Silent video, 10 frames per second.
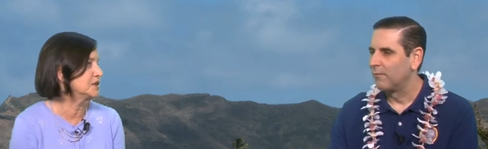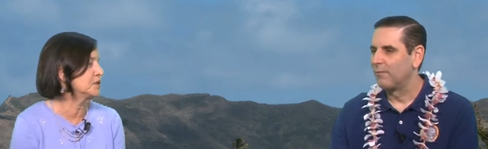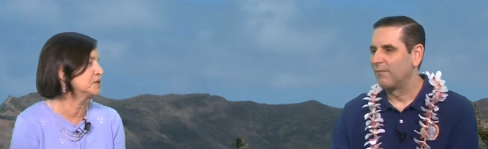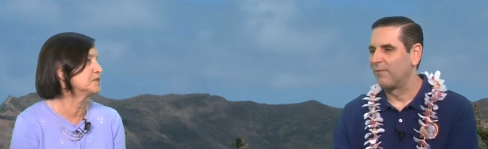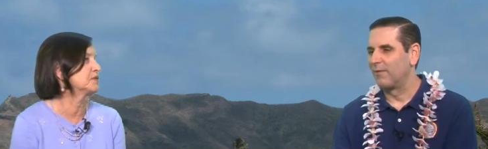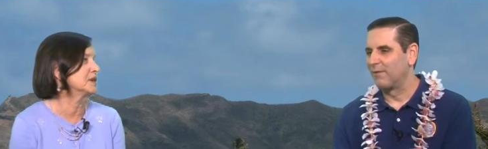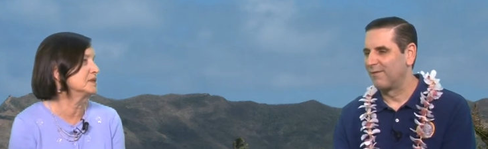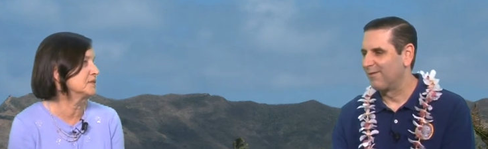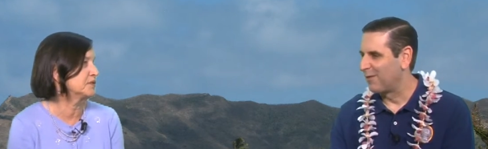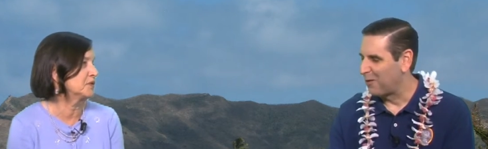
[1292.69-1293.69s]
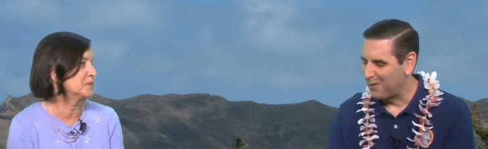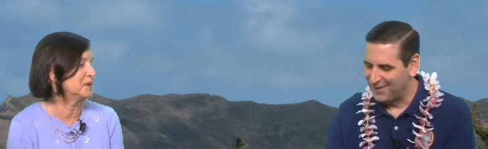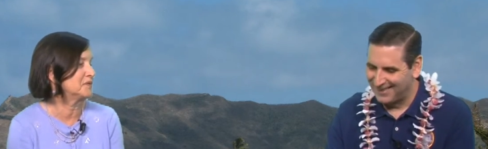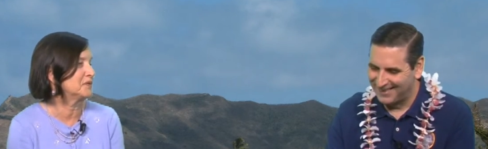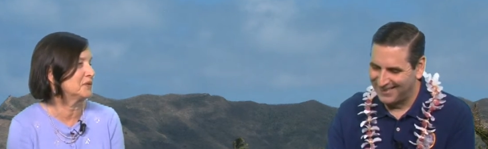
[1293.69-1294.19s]
Speaker 1: know you've written for right.
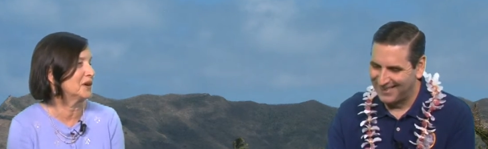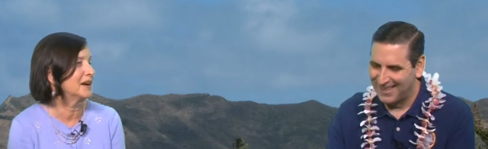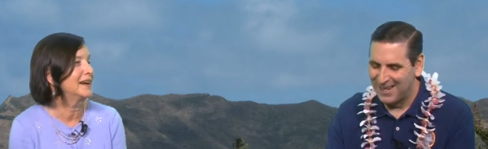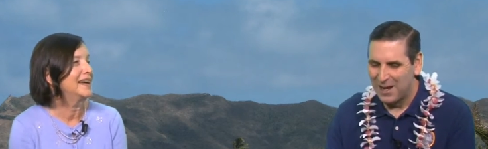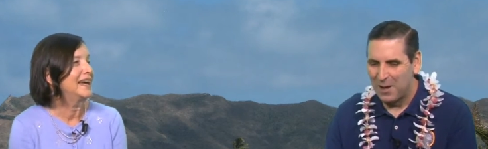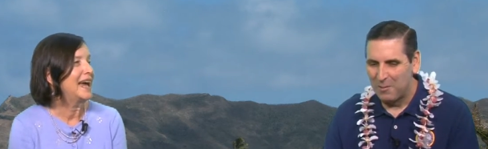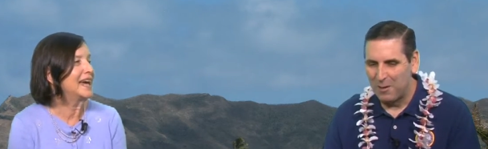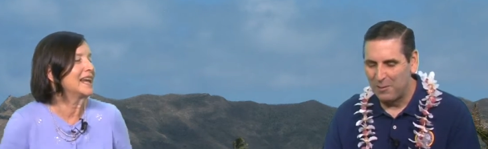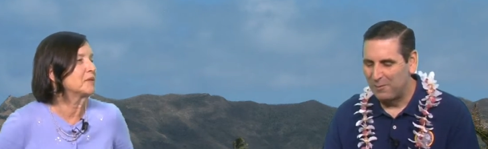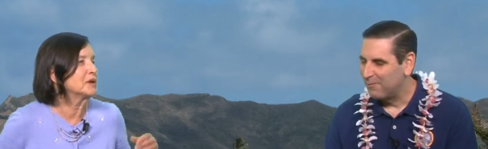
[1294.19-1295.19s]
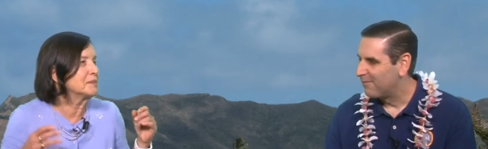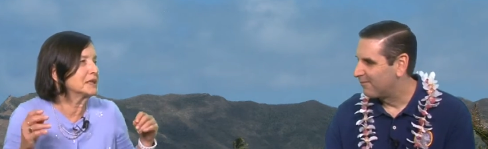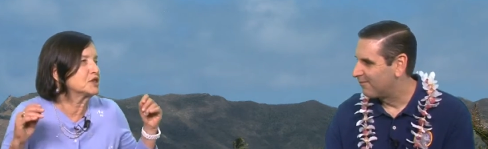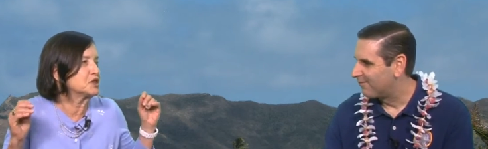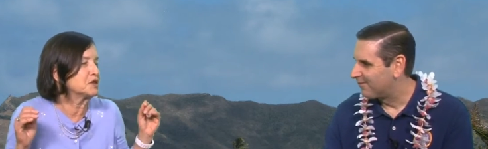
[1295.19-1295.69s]
before. Well, and I want to
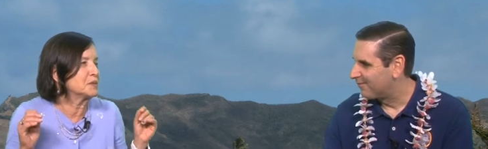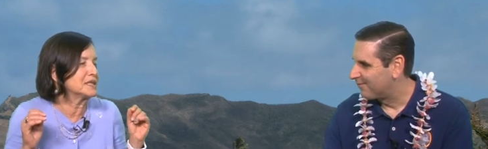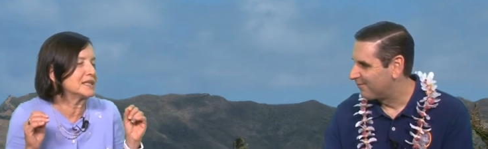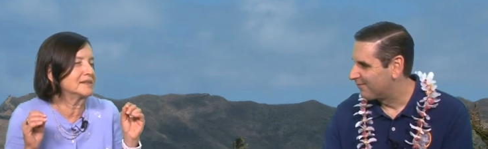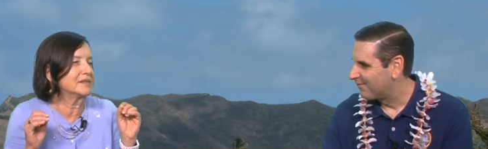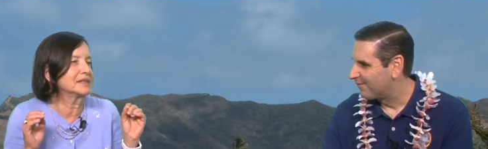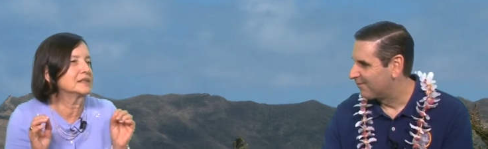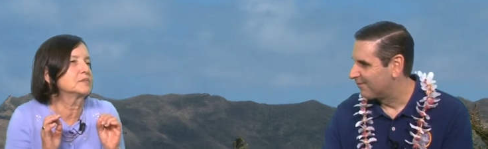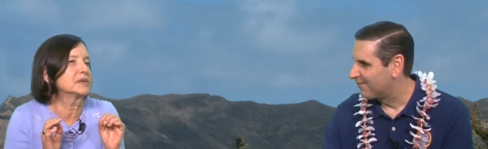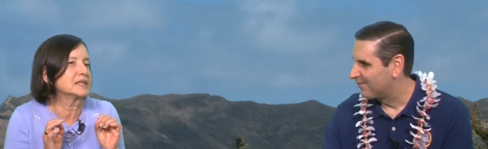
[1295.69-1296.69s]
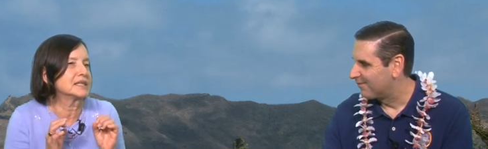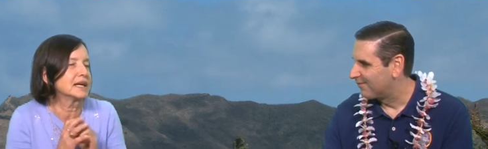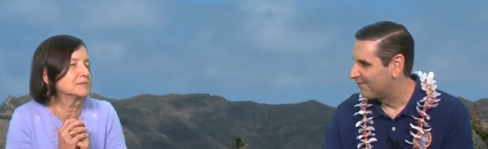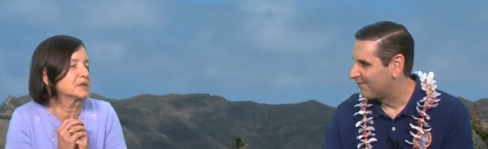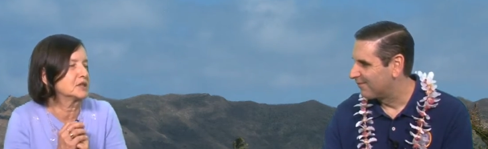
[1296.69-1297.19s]
make sure that we save a little bit of
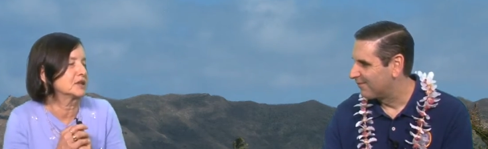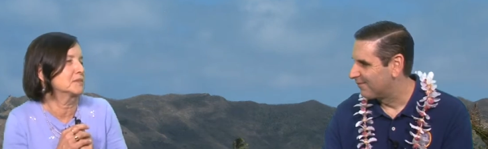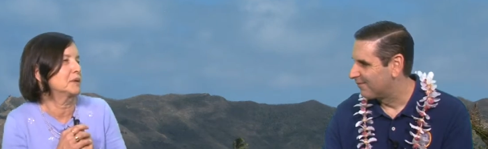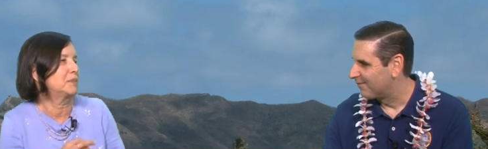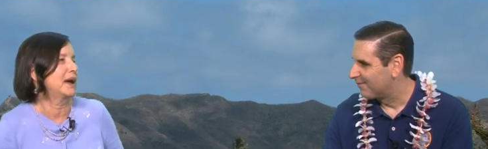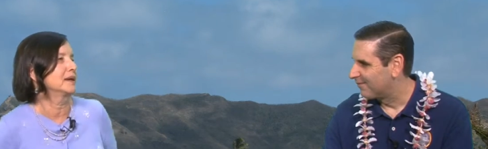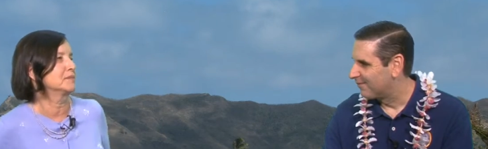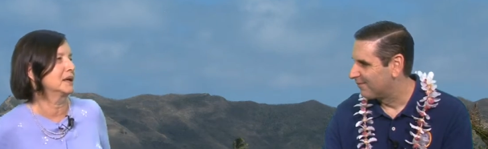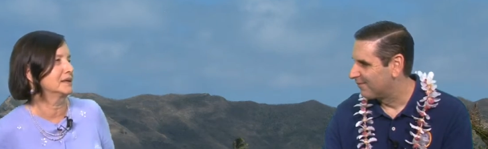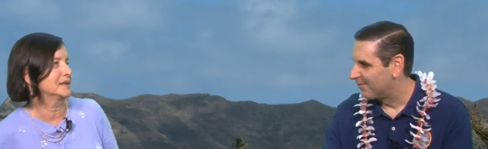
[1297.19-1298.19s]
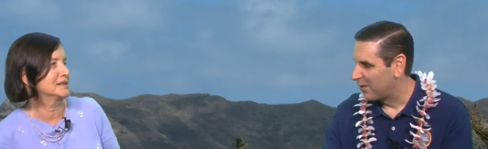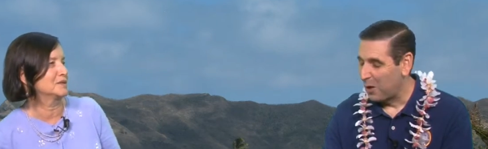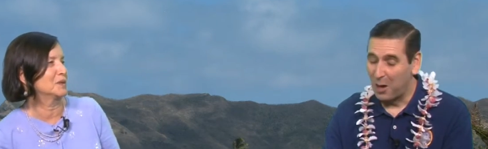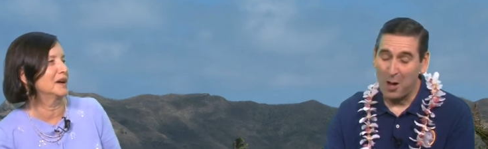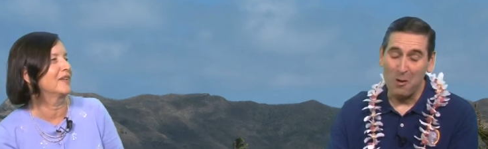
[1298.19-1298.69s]
time to talk about Panama as
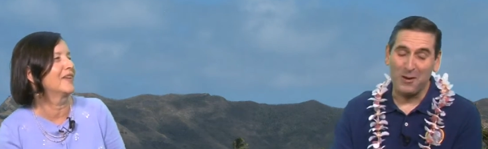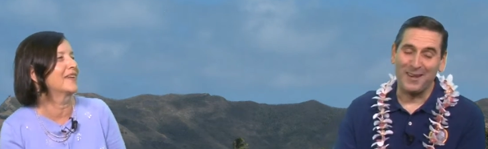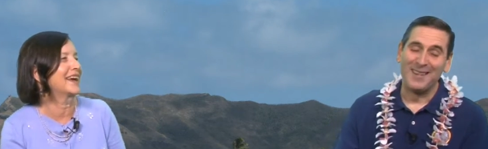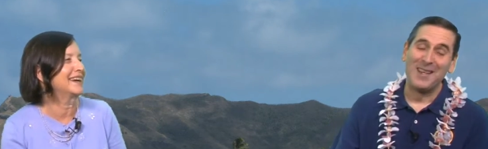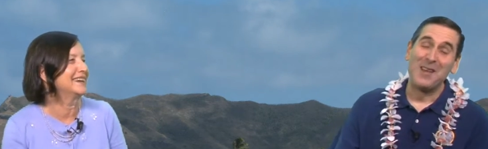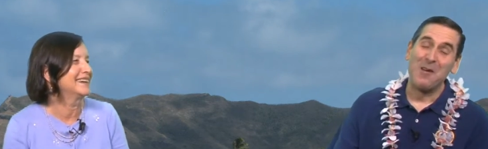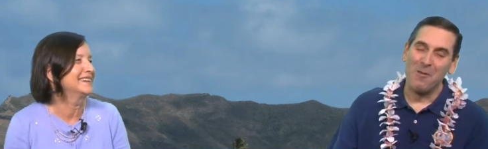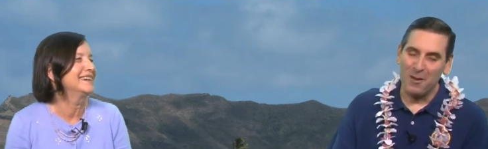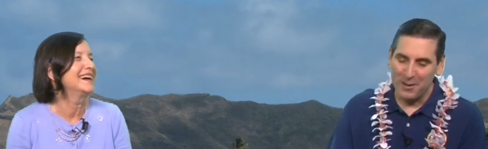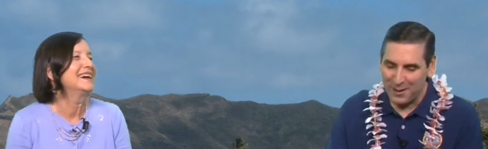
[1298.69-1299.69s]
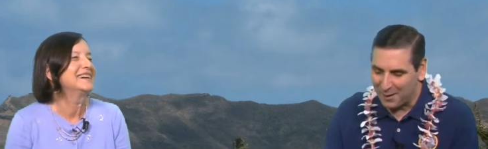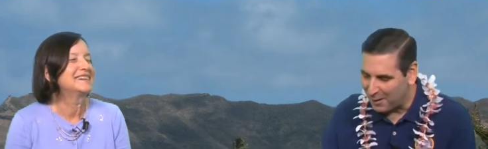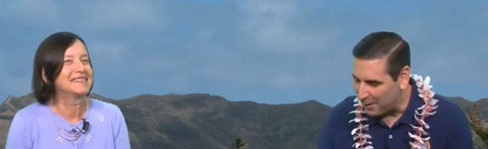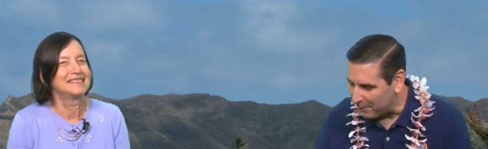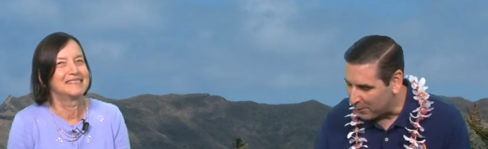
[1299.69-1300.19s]
well.
Speaker 2: Oh, okay. okay. Well, the,
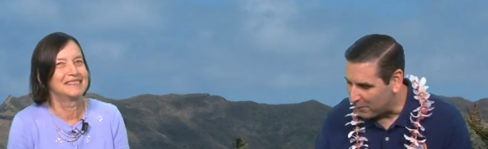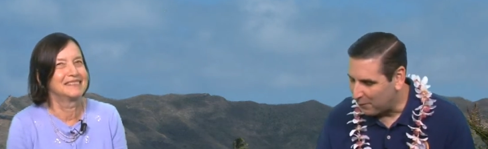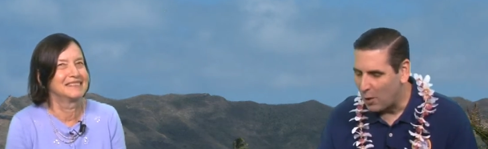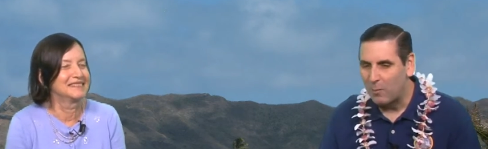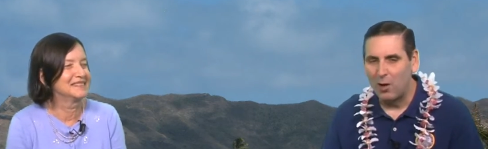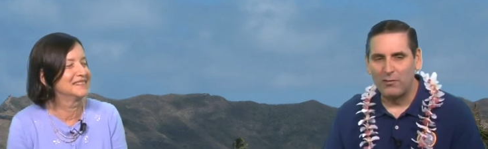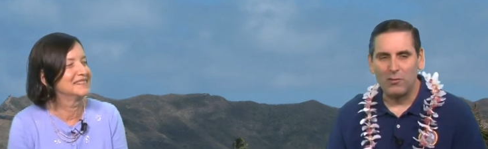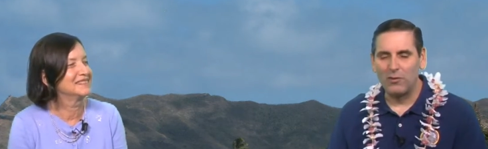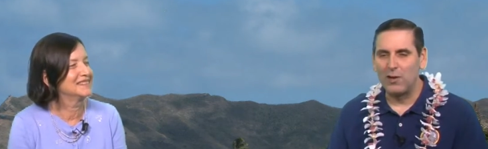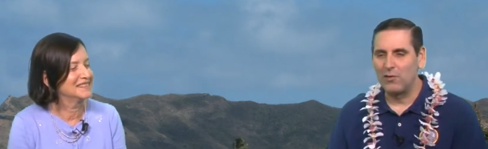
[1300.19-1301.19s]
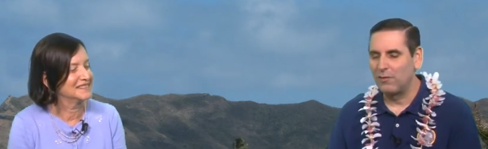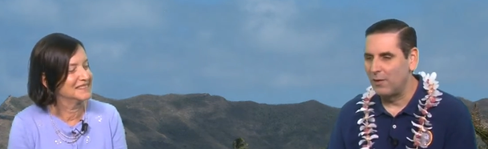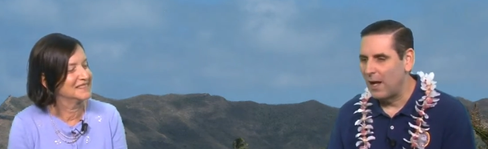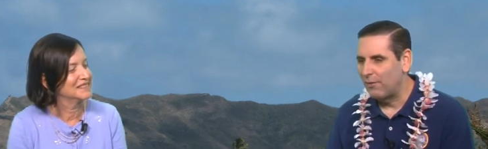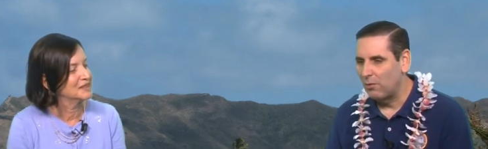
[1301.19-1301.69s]
uh, the Federal Bar Association is a
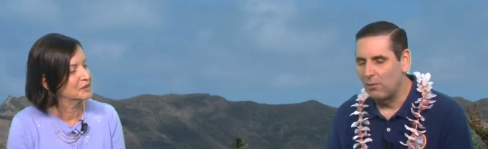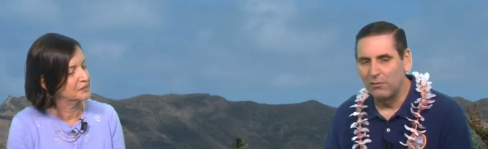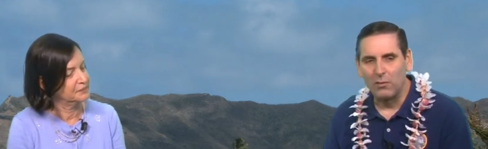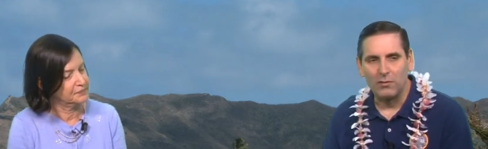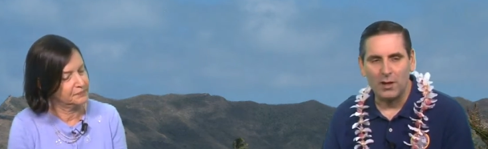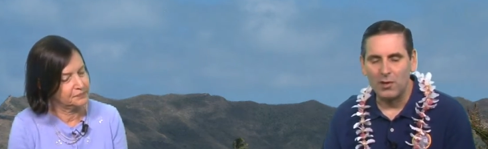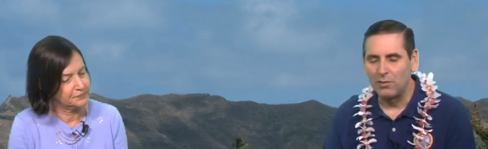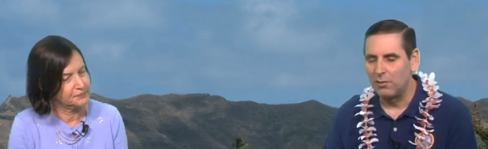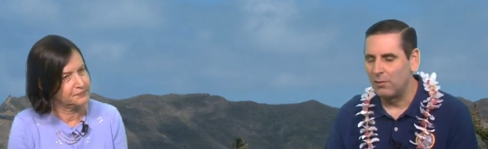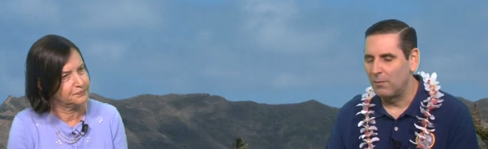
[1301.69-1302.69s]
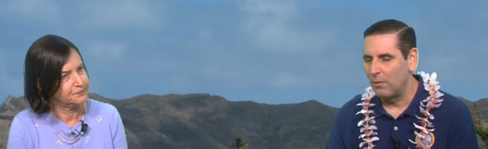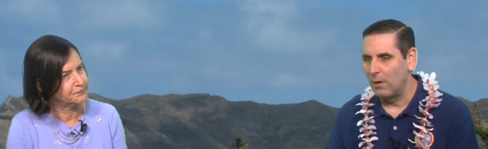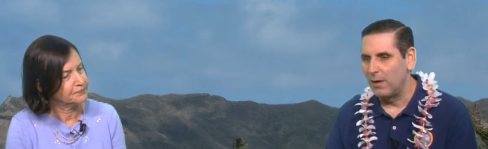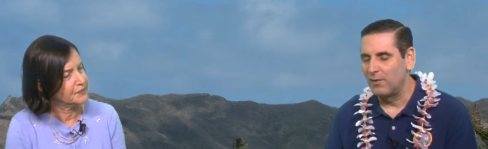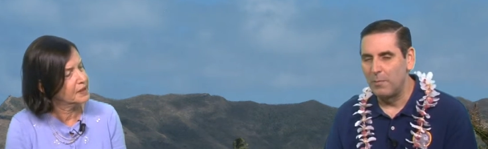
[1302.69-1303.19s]
national association.
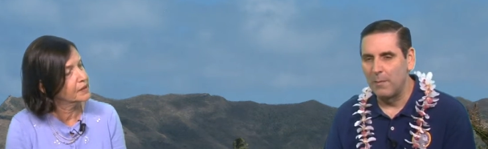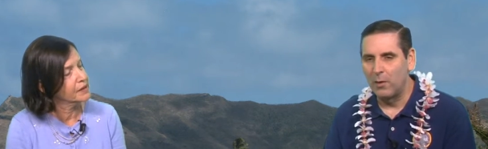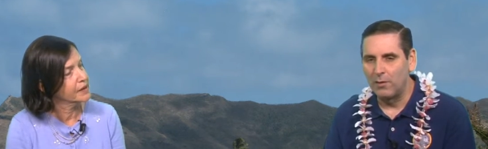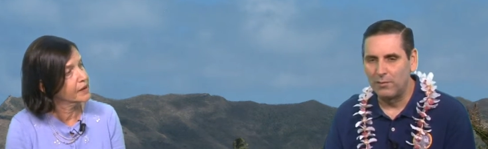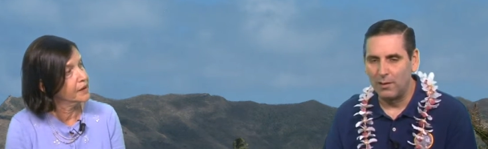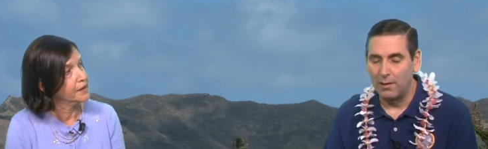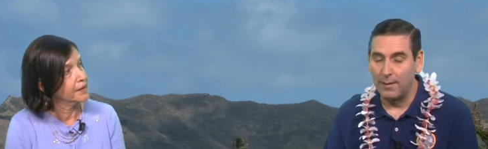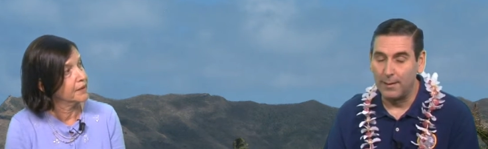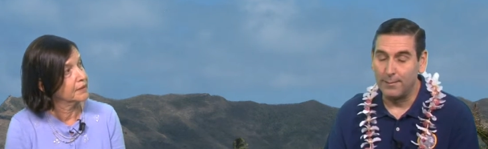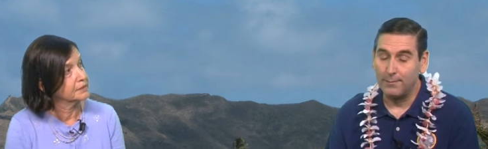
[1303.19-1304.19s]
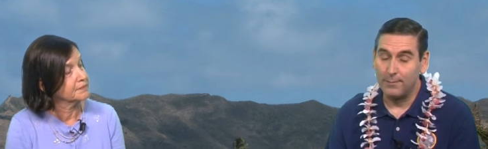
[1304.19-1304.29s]
Uh, its members are,